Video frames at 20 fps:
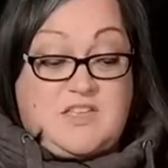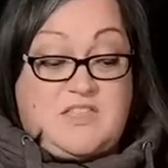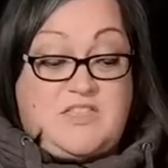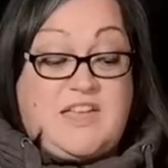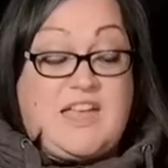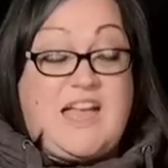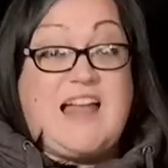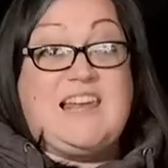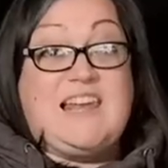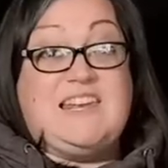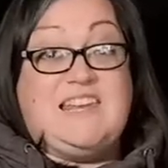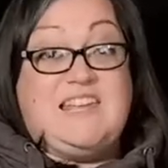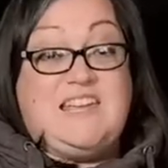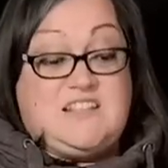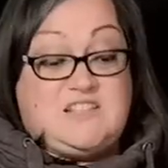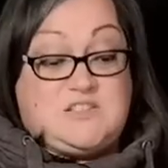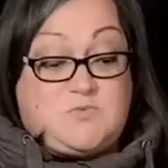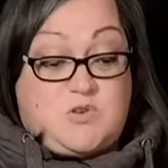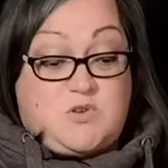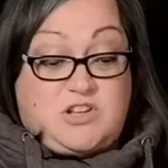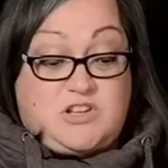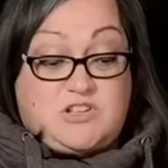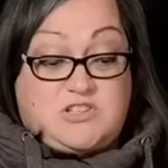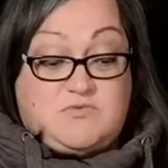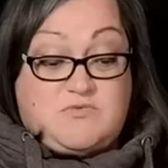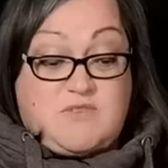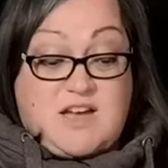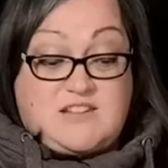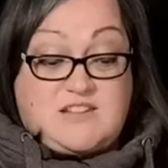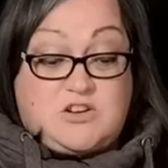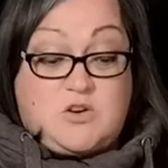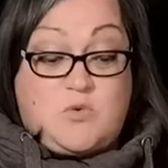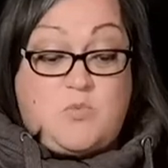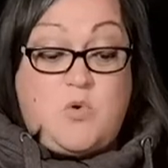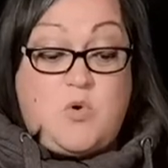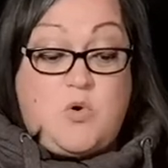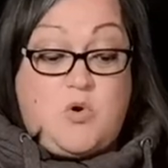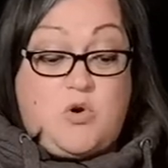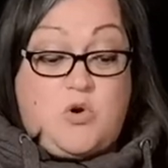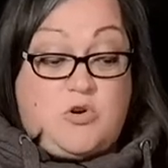The Galileans want you to ride on a
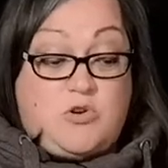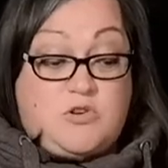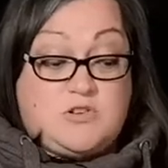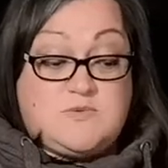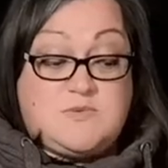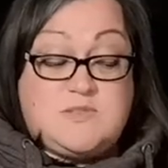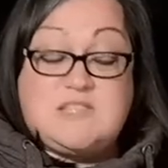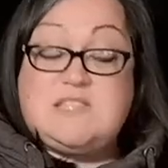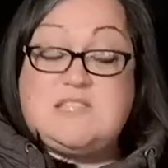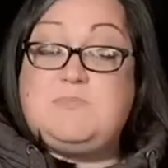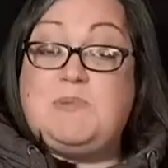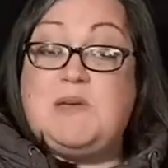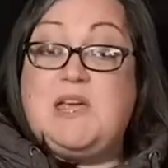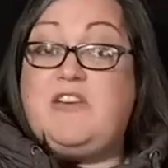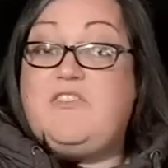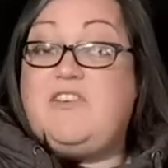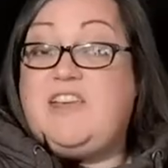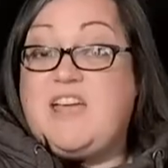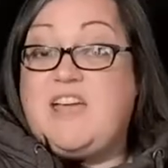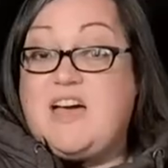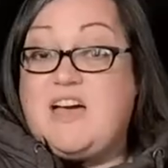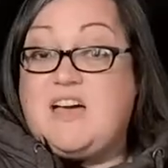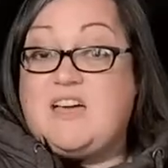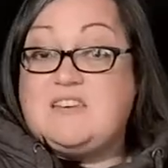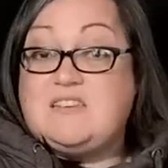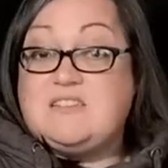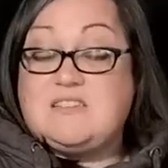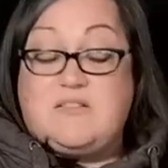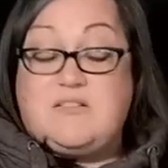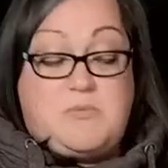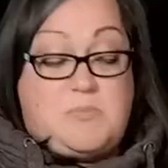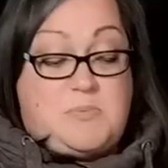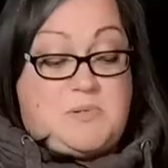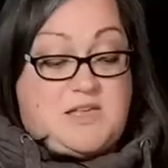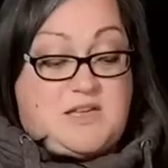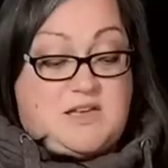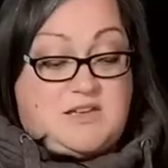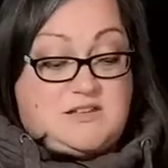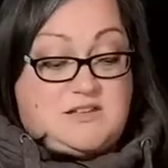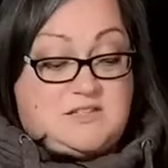war horse with a spear in your hand, I
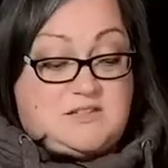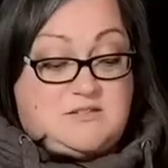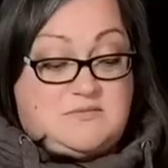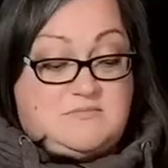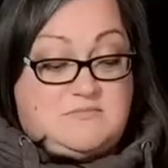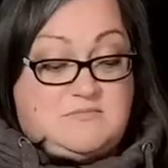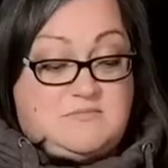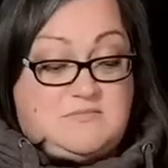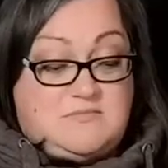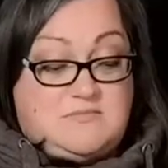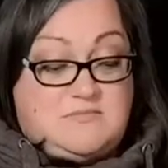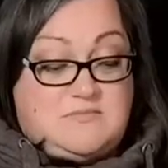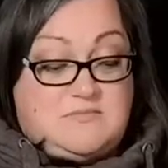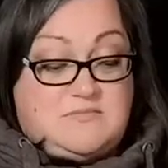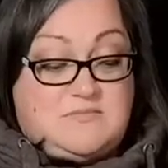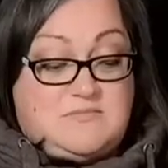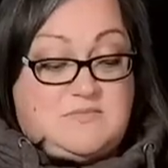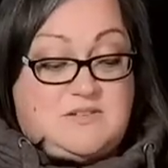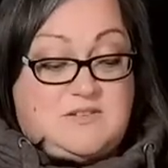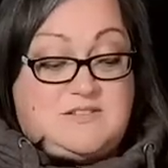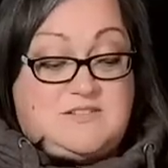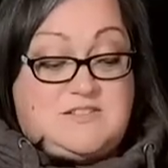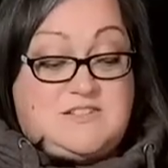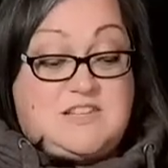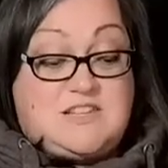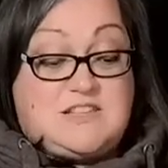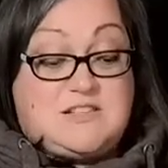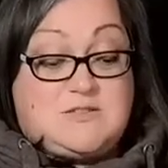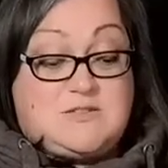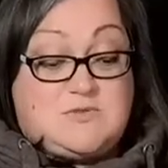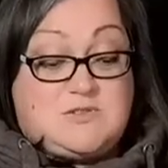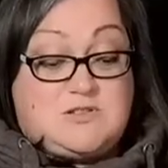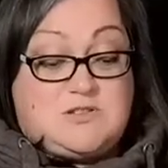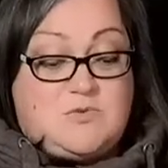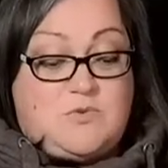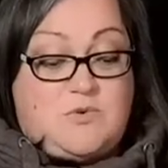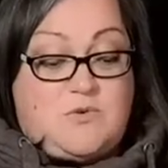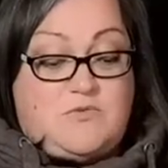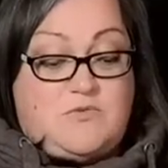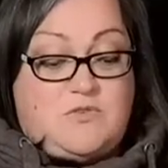replied. Jesus was
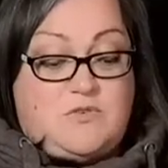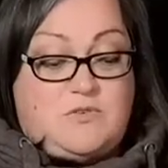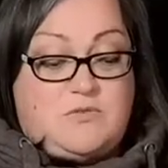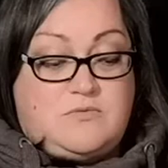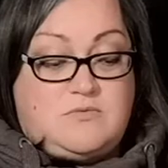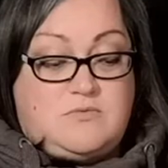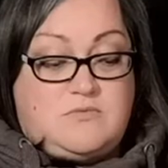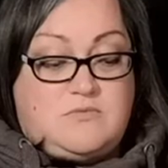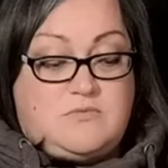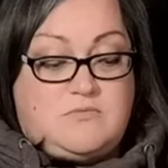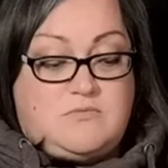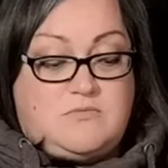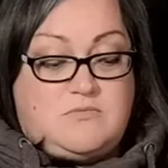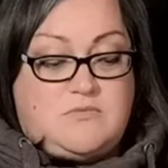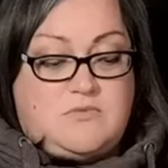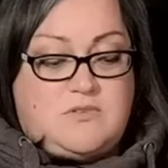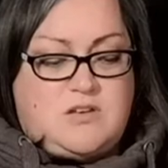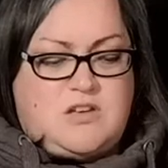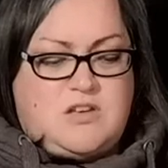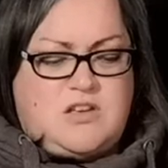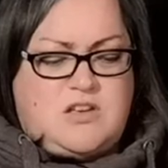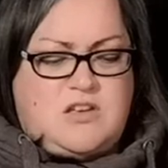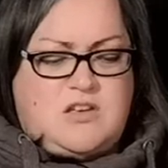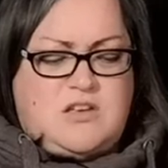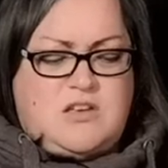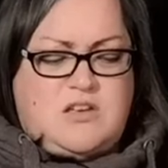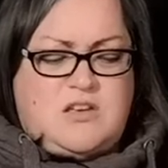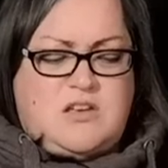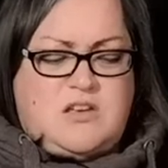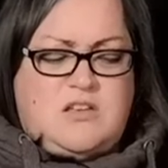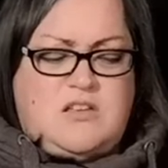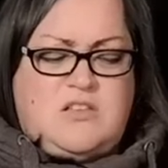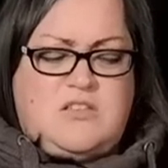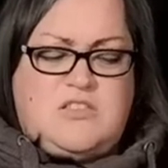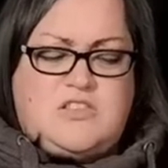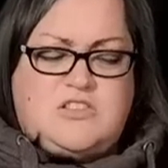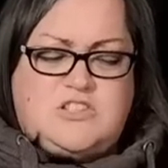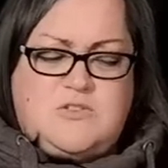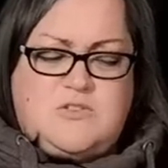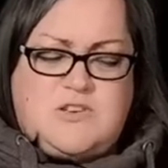thoughtful.
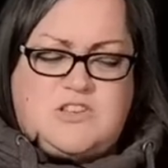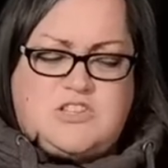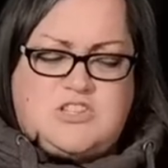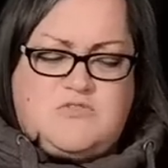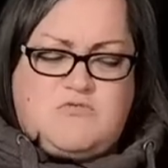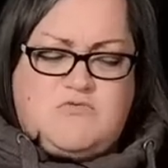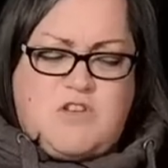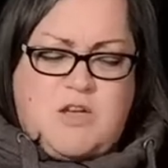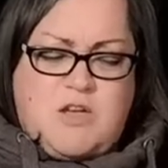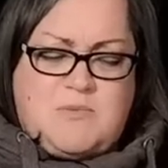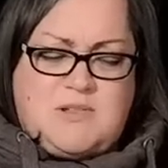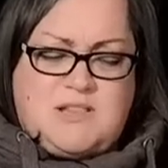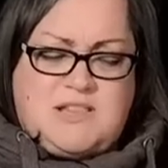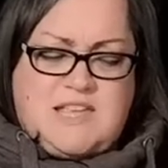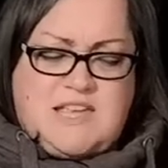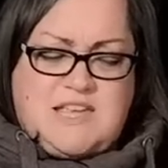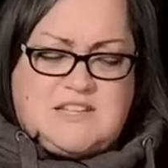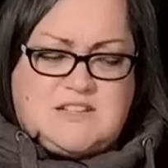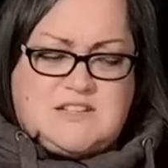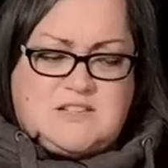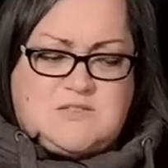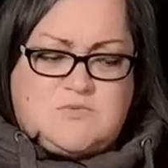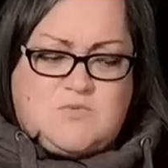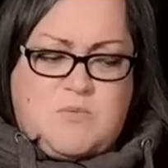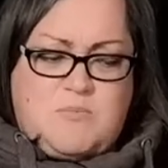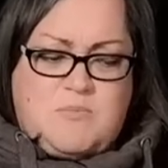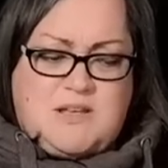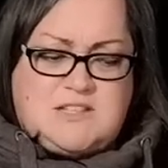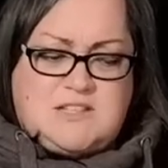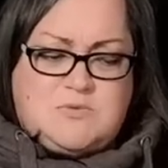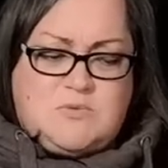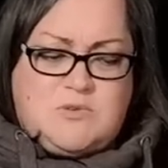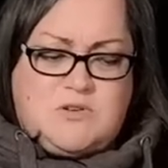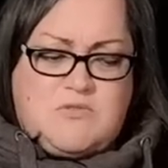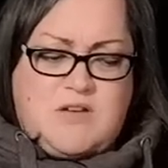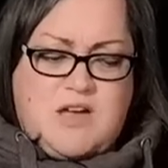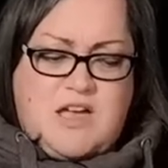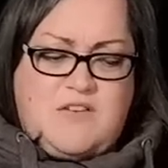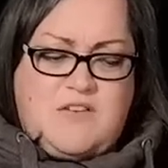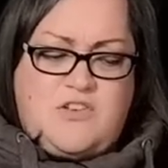The Jewish and Roman leaders want me to
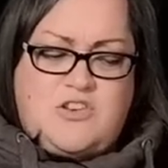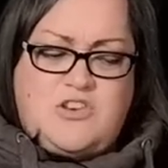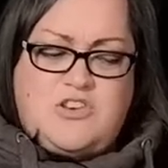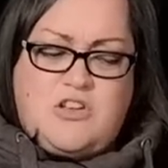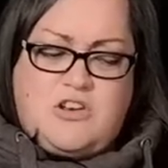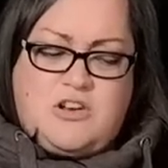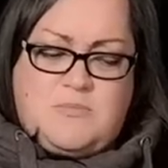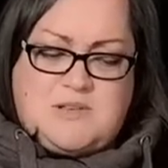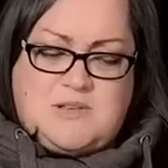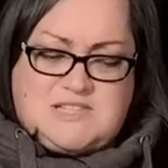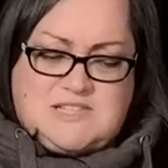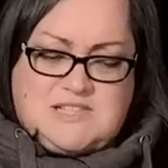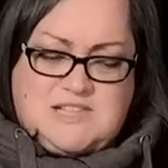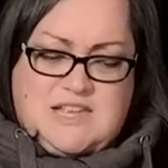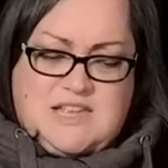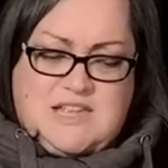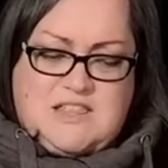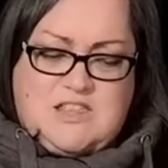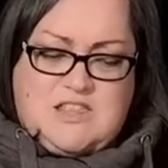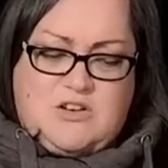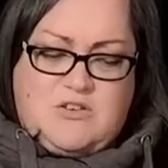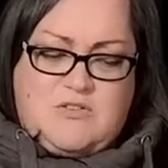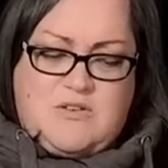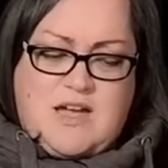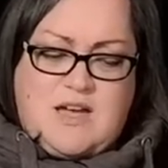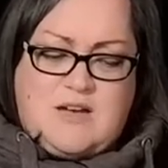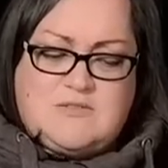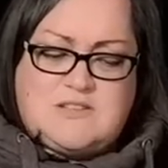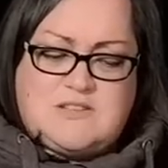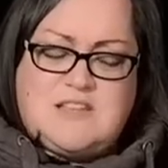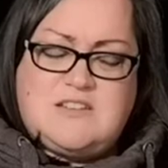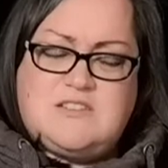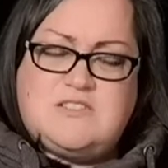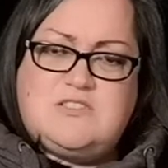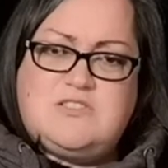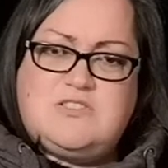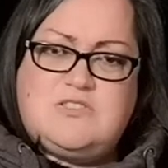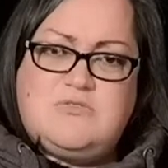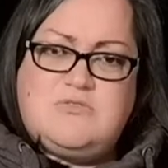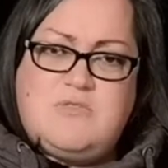arrive anonymously in the crowd and
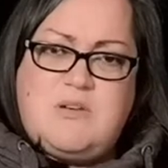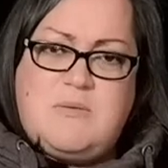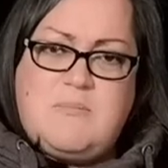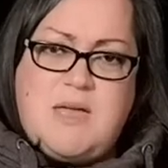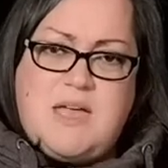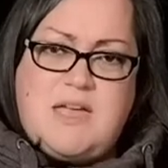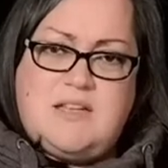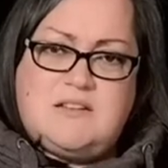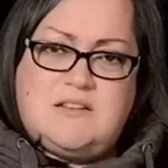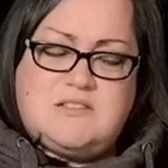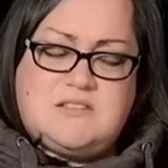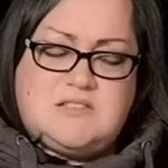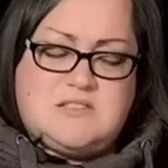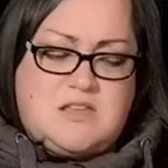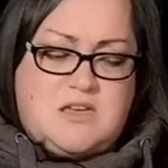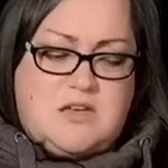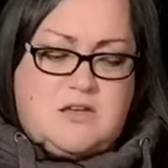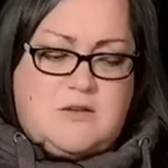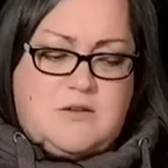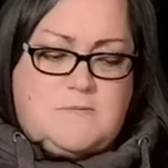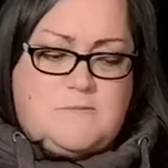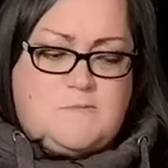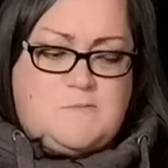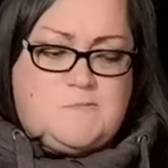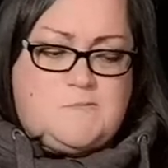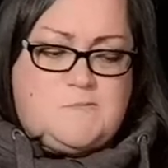to remain so.